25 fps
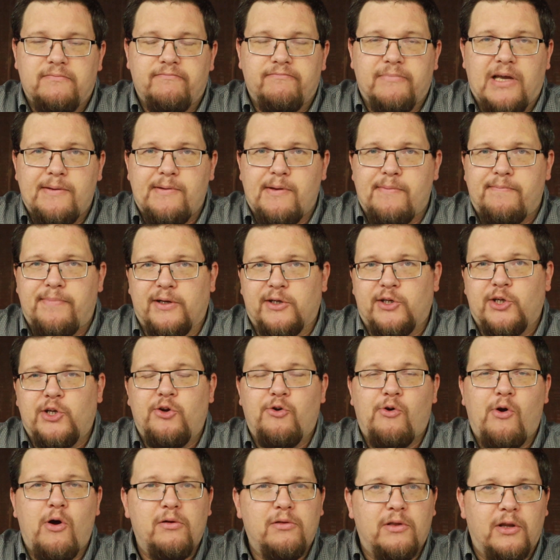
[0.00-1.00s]
Maybe building
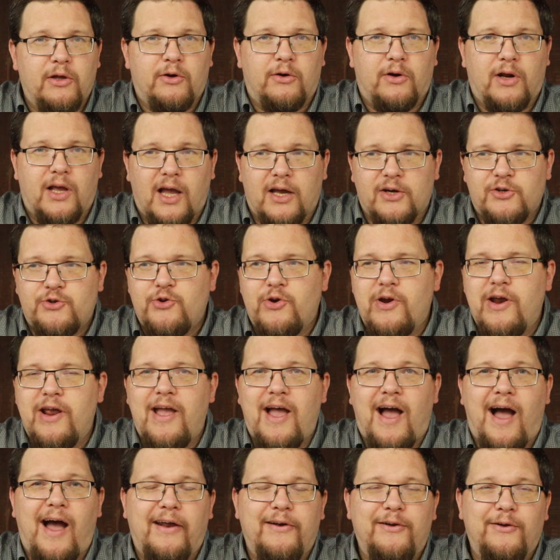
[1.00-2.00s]
your own little country.
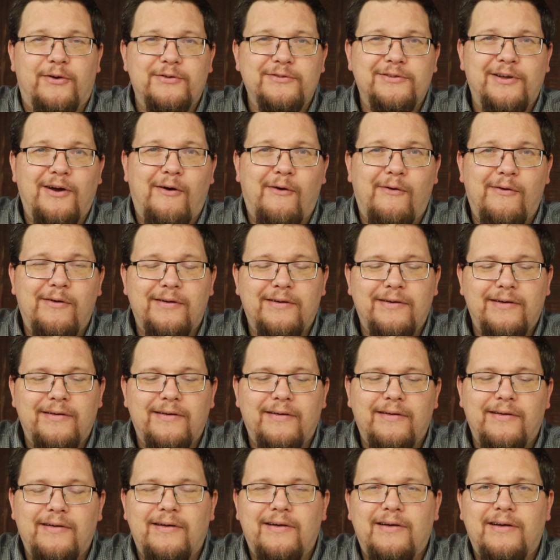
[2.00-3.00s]
I don't know.
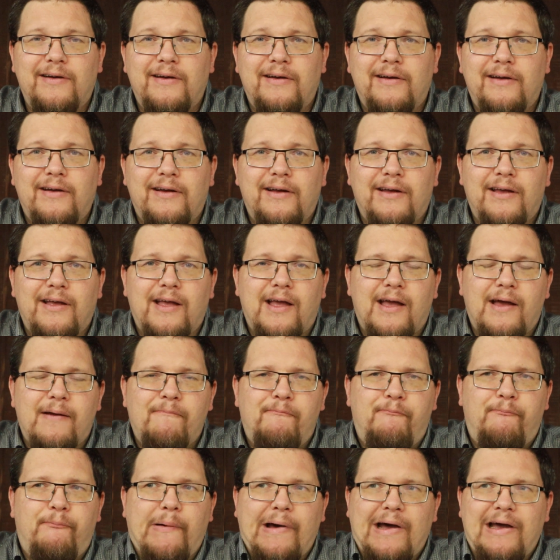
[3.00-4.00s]

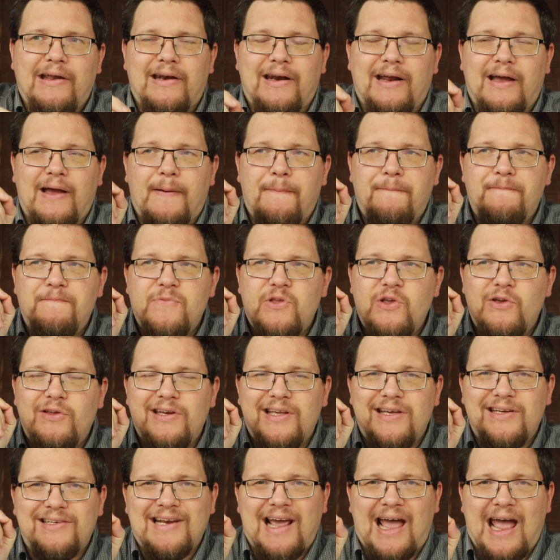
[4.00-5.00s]
But you
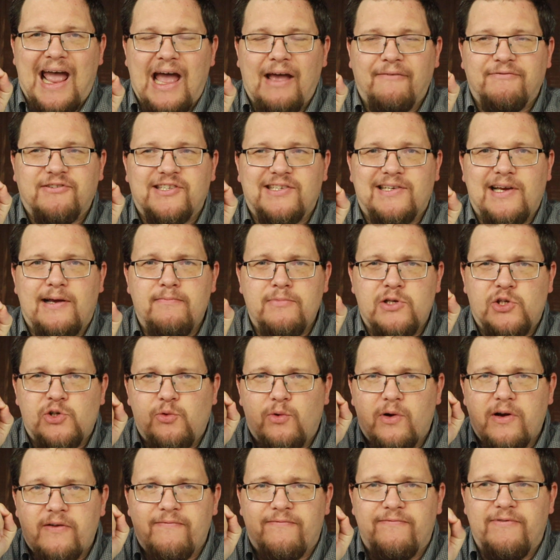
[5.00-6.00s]
need to have some
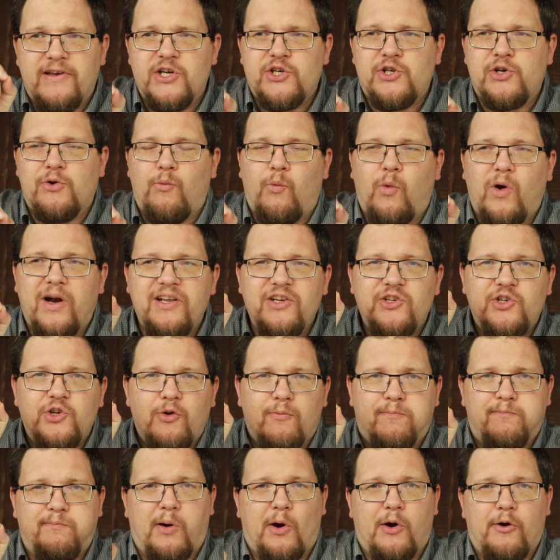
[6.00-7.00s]
sort of vision. What is
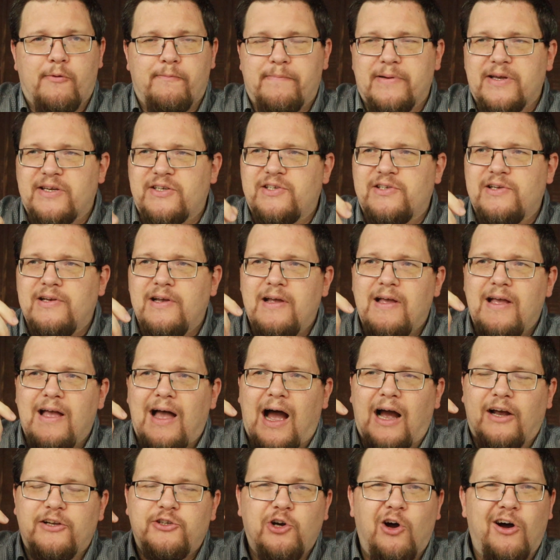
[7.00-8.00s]
your purpose?
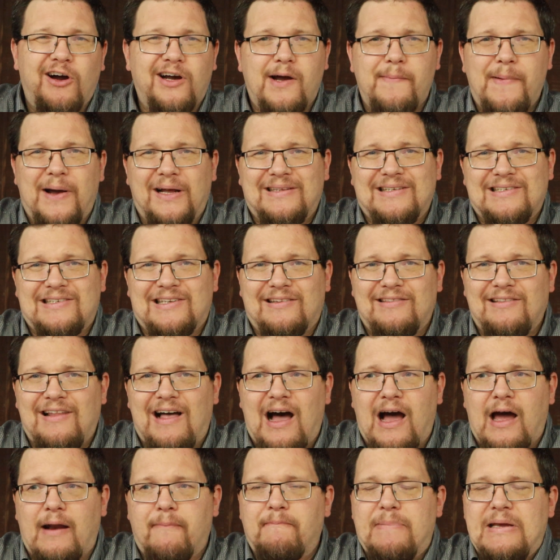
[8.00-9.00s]
I talk about this a
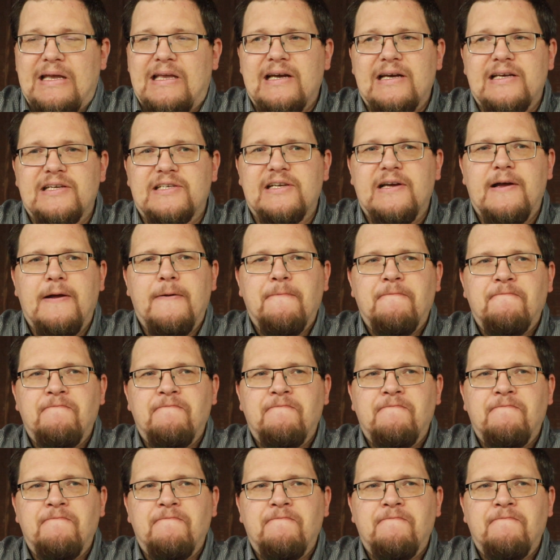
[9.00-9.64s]
lot because